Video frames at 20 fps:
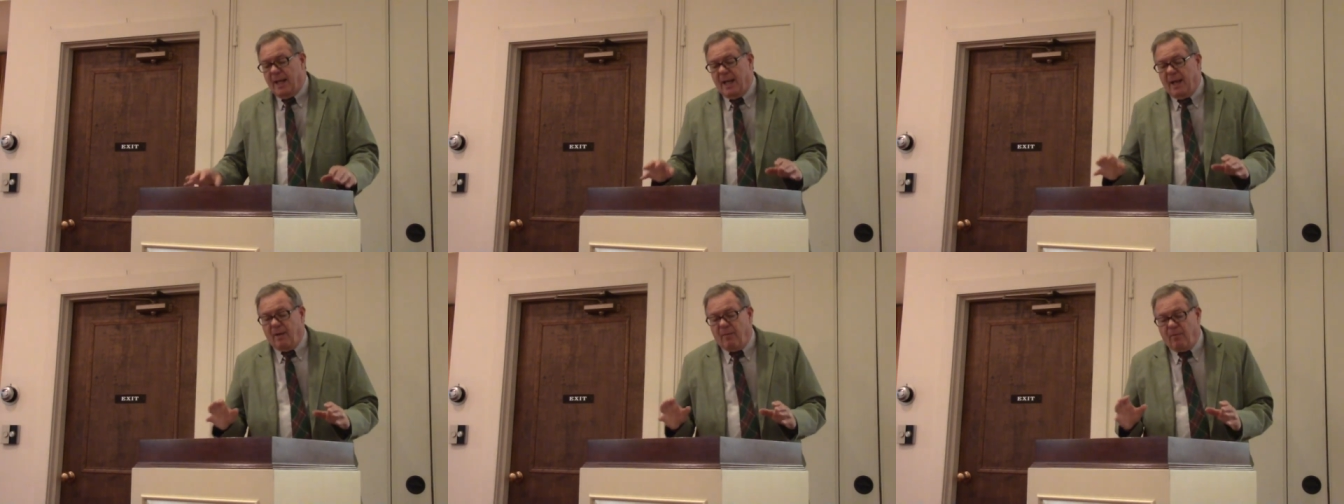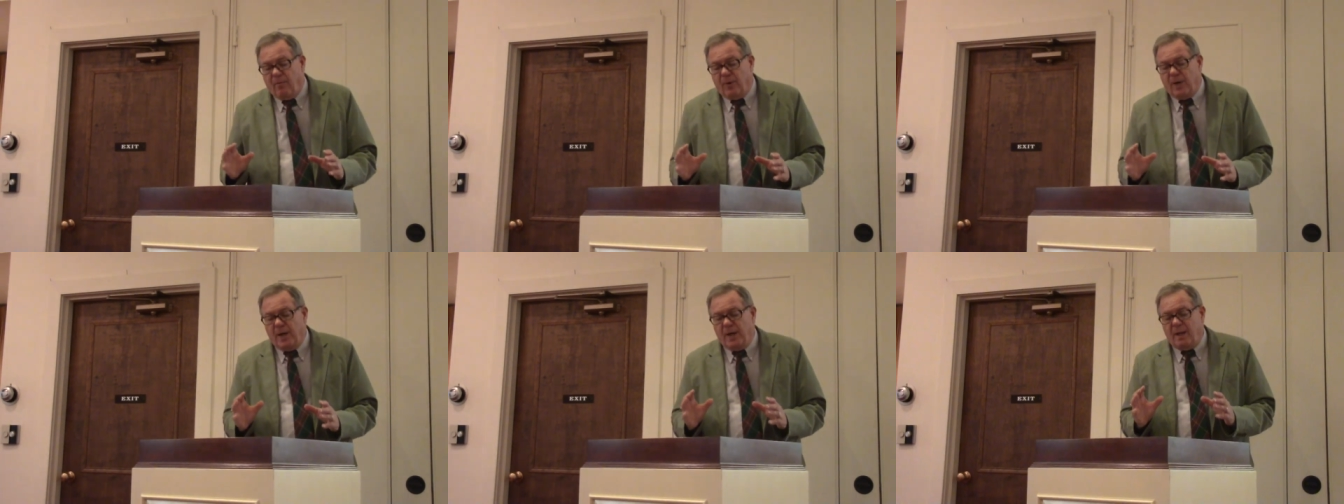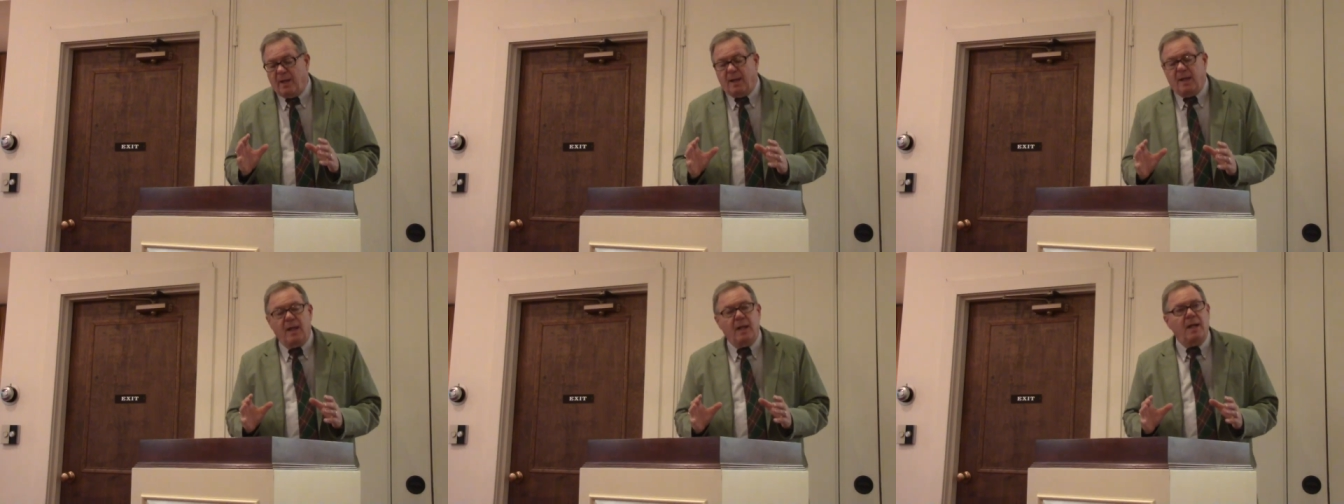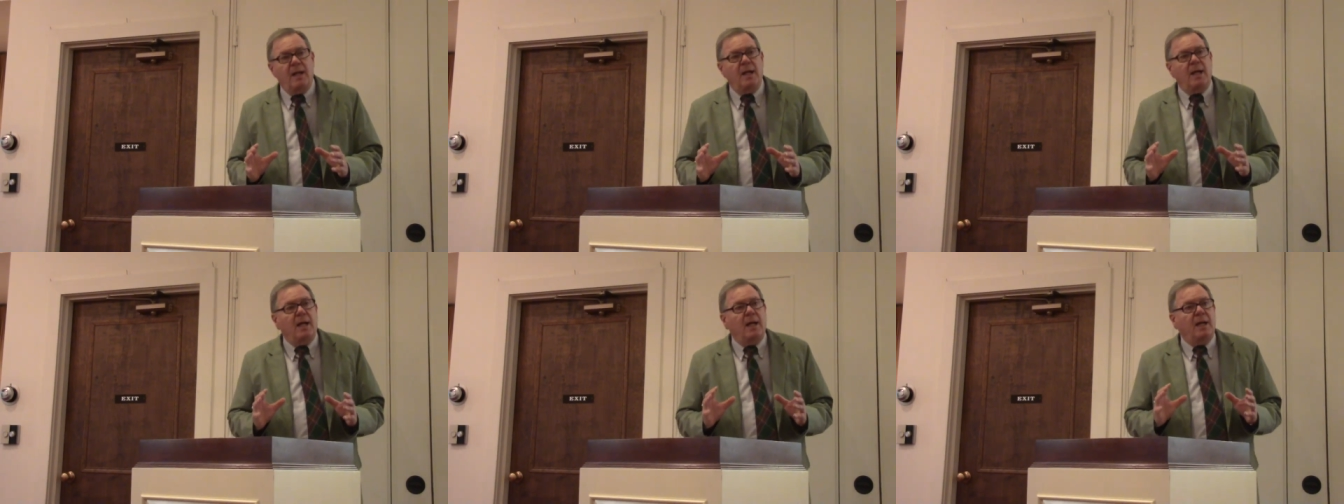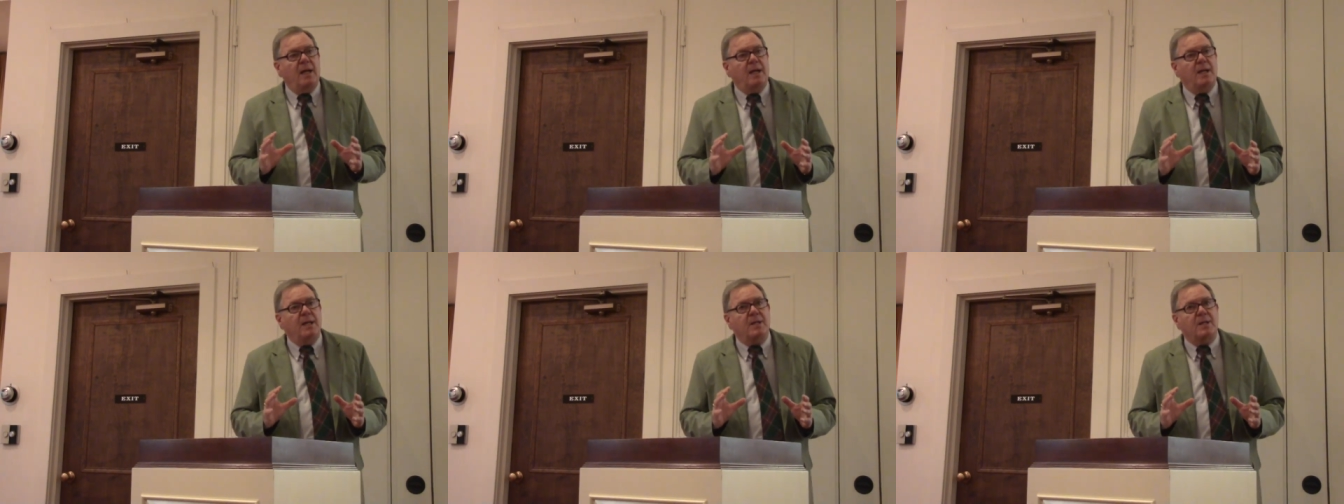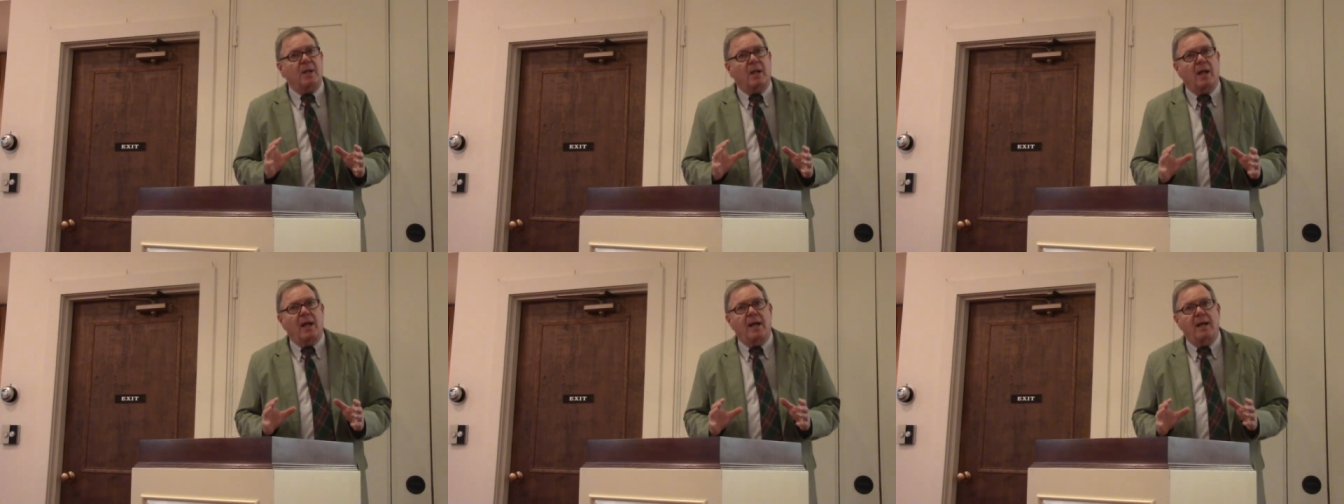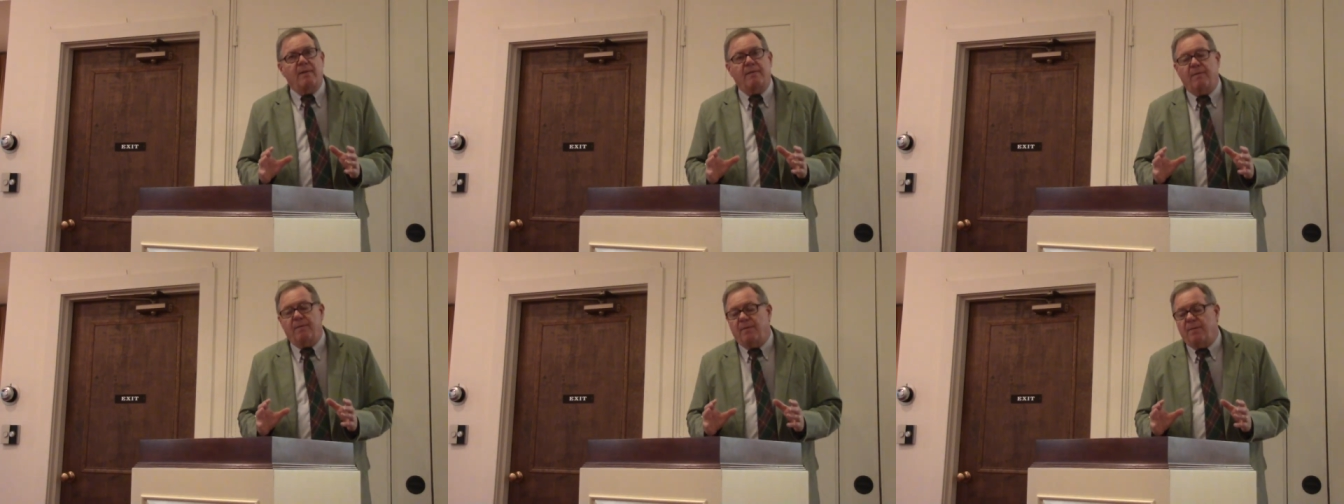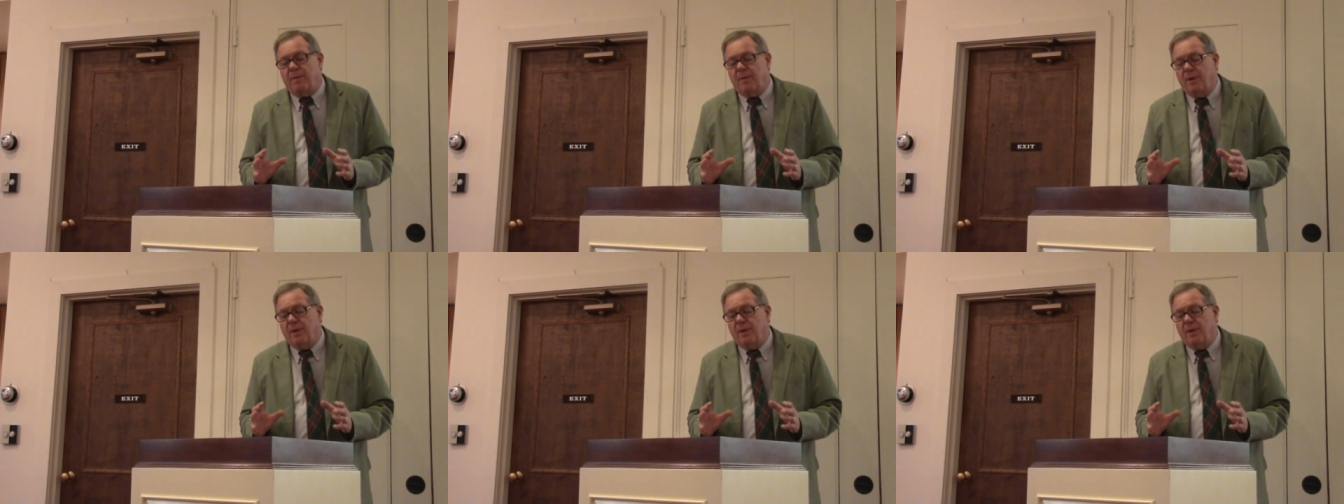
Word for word: Everything in his life